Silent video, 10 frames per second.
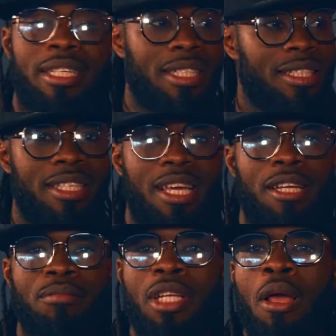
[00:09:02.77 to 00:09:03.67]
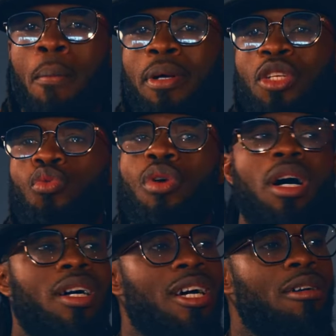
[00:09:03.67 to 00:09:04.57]
they're just there, but they
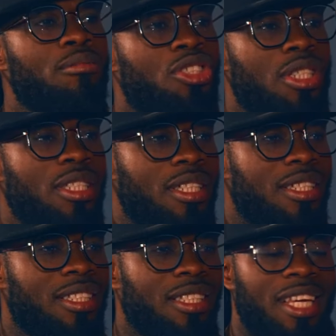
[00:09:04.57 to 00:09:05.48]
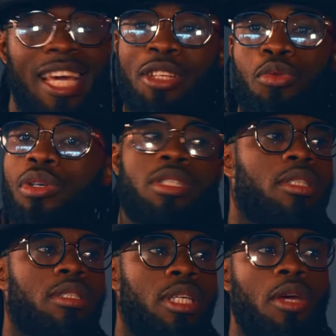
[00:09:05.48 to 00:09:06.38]
welcome Jesus. It
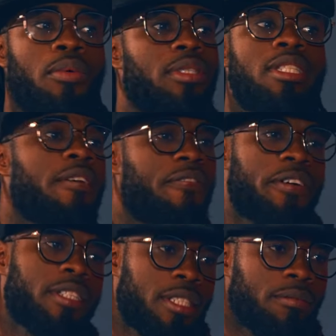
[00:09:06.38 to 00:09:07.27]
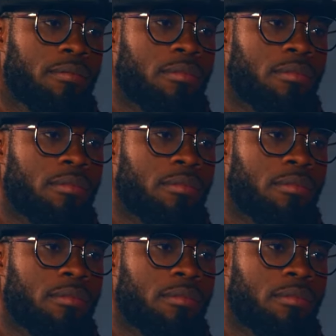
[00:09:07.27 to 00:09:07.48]
was it was different.